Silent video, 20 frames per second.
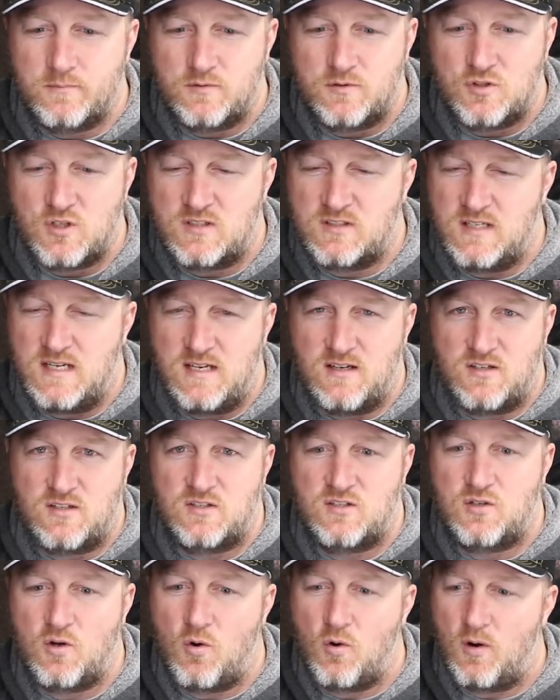just say your
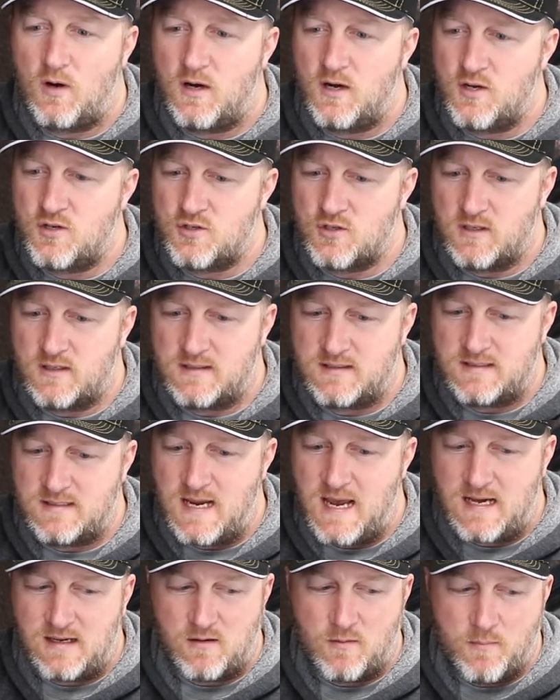storage, a
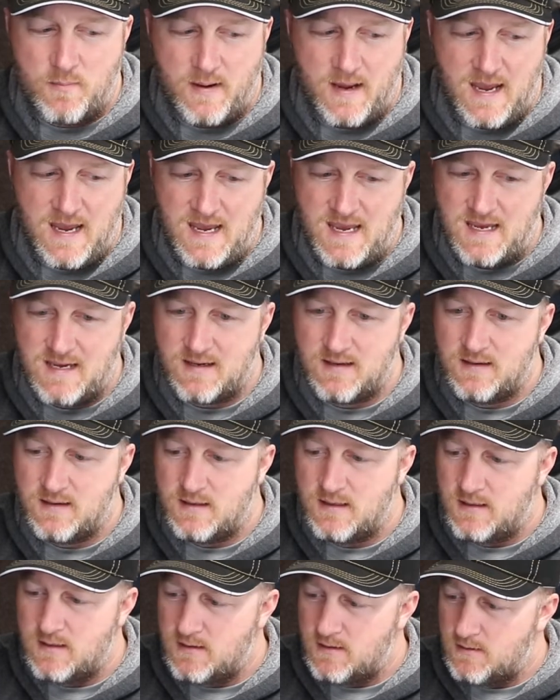tackle bag,
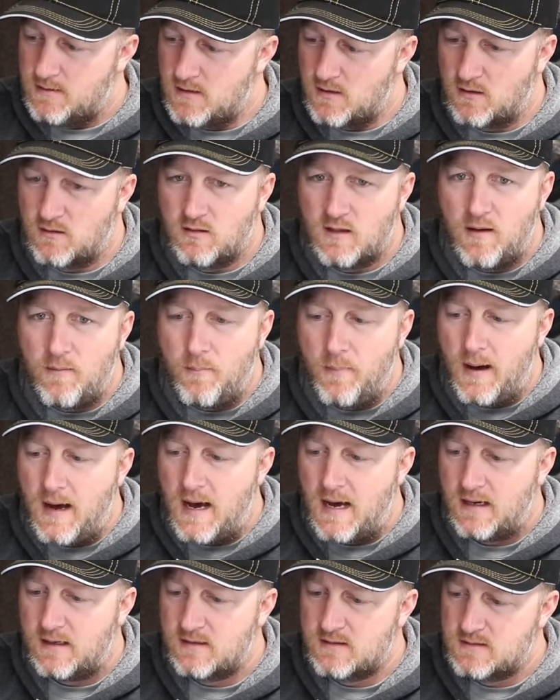your glove
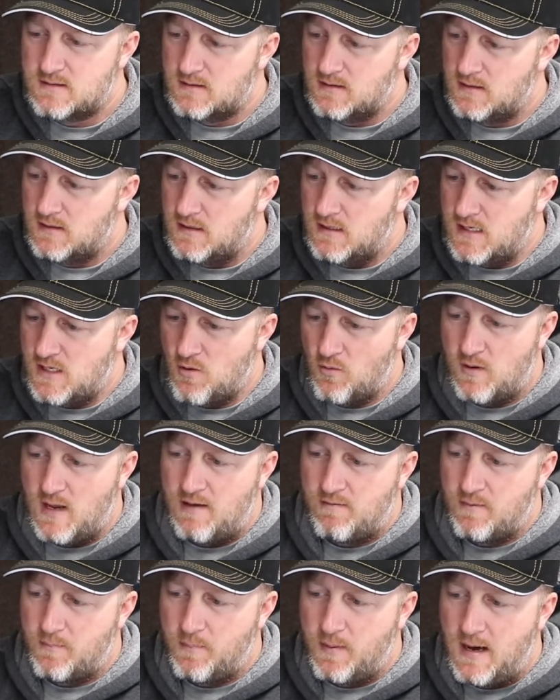box. You don't
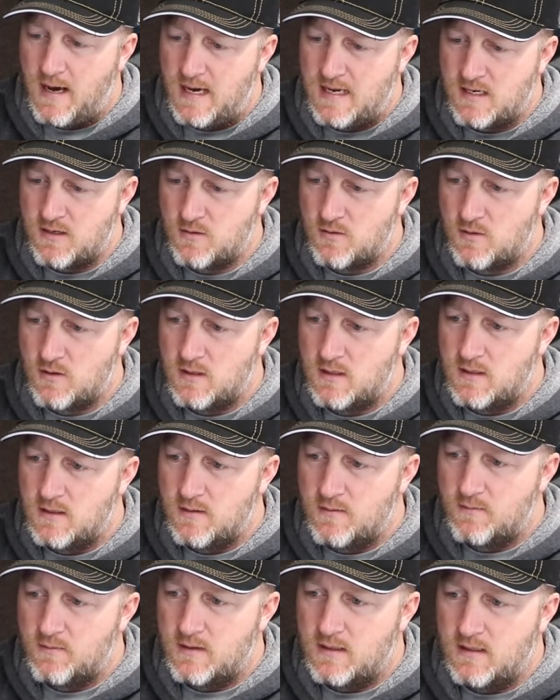have it by you.
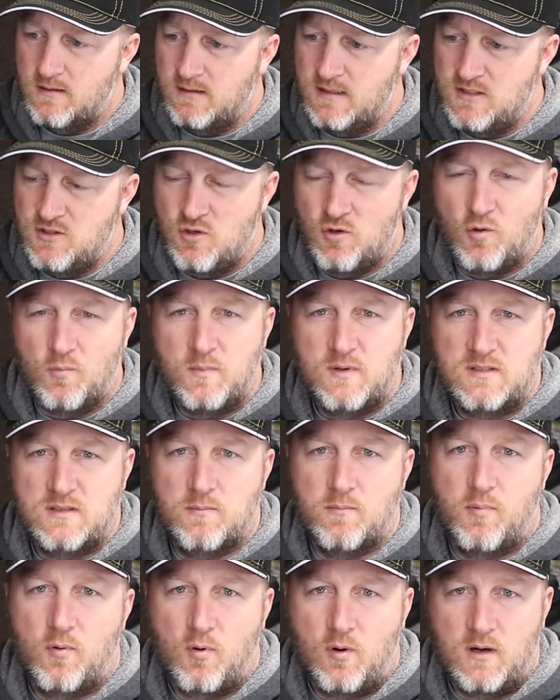At least you don't miss
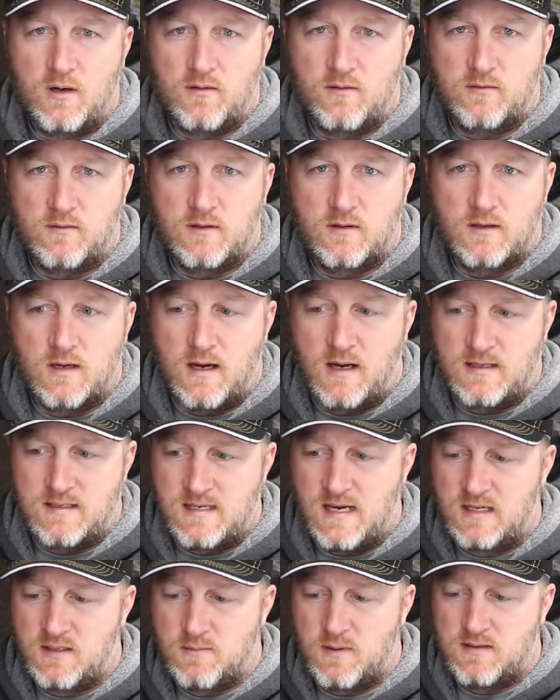important
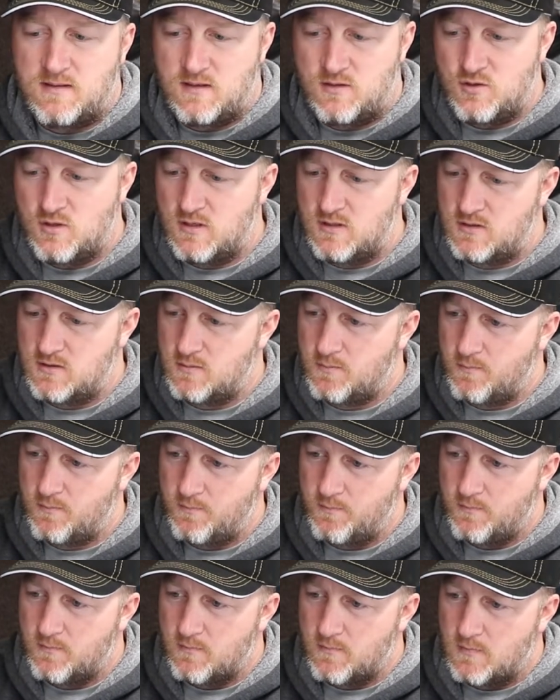text messages.
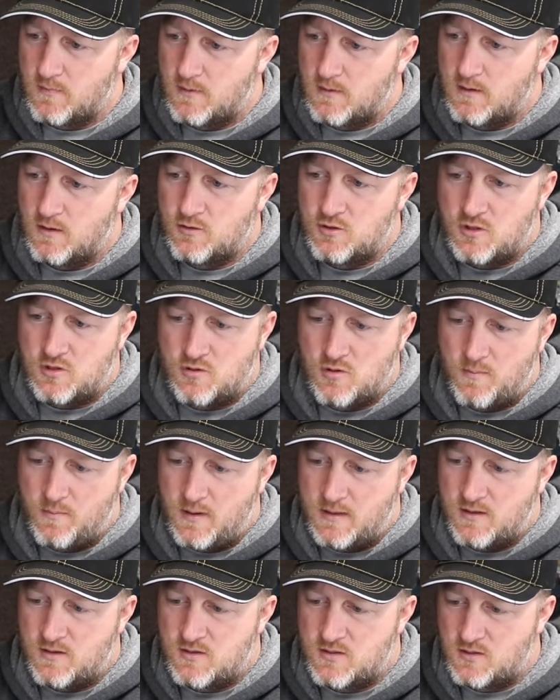They'll just show up
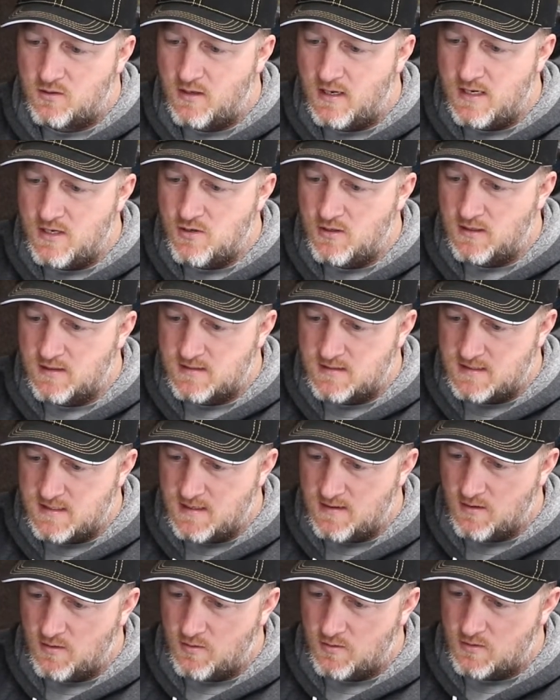on your screen. You can
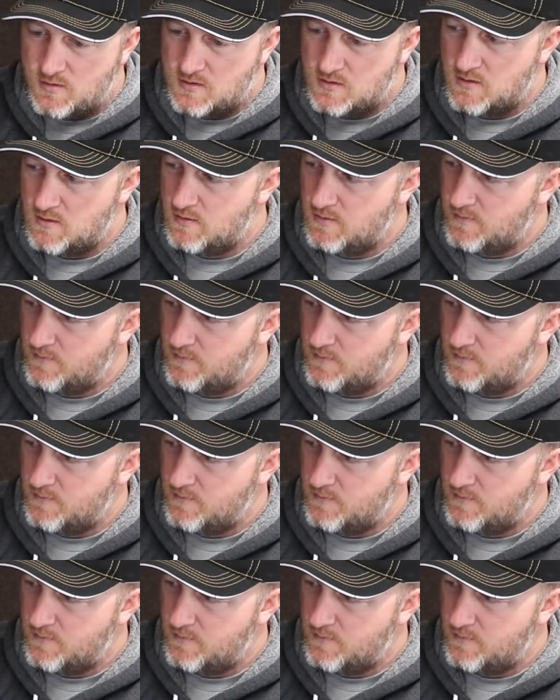see those.